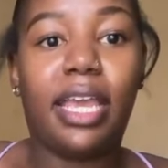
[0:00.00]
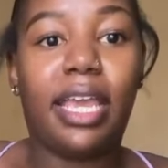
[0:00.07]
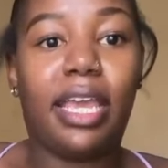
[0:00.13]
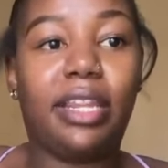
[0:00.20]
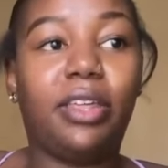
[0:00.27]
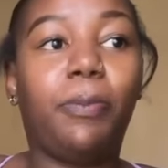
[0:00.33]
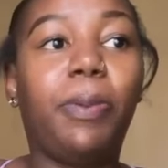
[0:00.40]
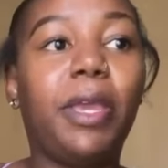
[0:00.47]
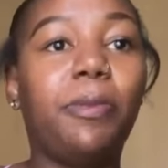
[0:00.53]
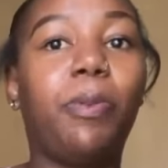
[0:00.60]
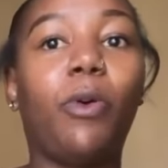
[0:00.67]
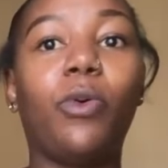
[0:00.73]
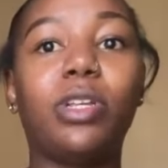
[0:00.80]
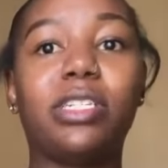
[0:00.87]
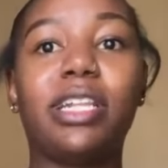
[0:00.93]
the paper
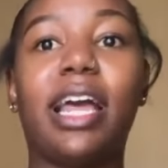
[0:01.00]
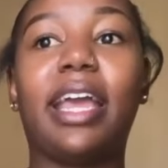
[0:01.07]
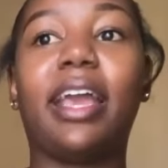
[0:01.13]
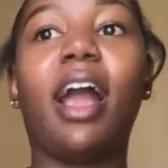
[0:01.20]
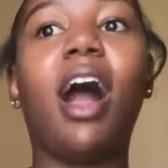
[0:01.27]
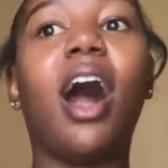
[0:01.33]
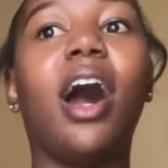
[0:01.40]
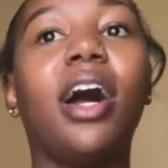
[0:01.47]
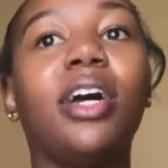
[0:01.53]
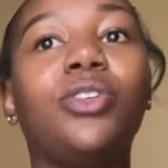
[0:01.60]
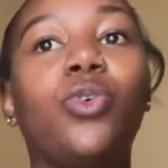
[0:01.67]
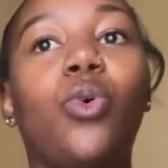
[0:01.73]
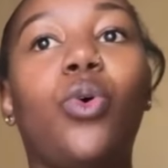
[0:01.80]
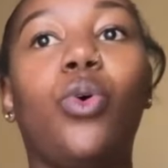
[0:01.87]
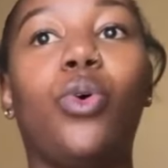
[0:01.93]
was like hard,
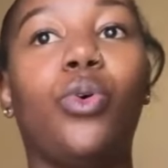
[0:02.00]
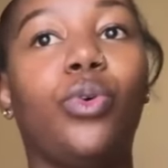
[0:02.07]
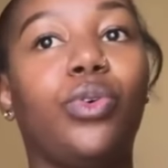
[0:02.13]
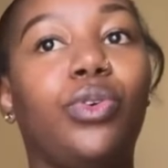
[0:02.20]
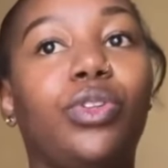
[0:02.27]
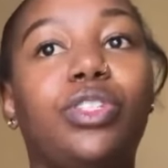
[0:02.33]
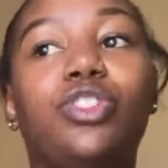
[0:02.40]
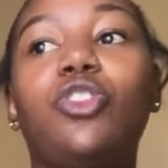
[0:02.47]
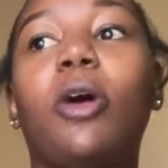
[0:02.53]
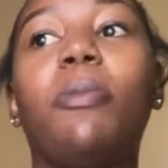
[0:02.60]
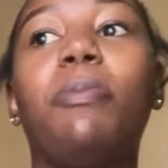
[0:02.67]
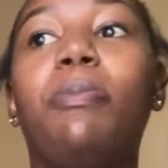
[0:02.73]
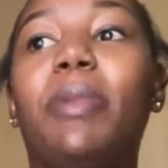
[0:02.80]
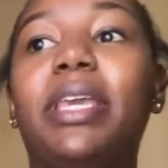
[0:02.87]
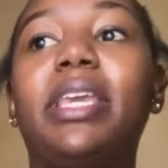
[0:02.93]
or stop
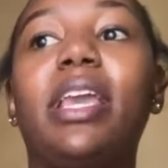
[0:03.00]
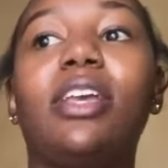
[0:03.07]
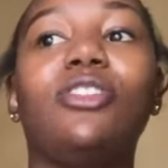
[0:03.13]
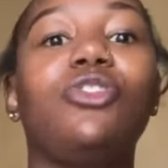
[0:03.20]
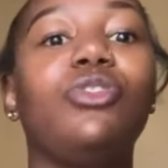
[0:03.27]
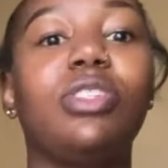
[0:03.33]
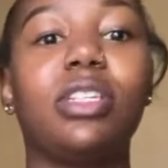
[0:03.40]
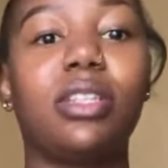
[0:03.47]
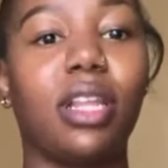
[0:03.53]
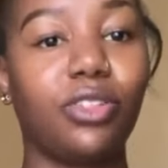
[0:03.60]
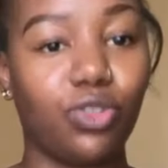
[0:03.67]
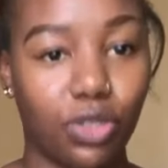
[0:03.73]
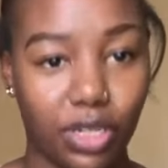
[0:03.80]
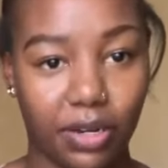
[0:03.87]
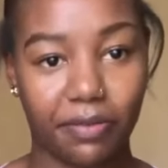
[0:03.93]
making excuses that
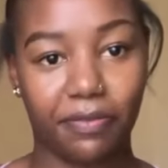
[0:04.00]
you didn't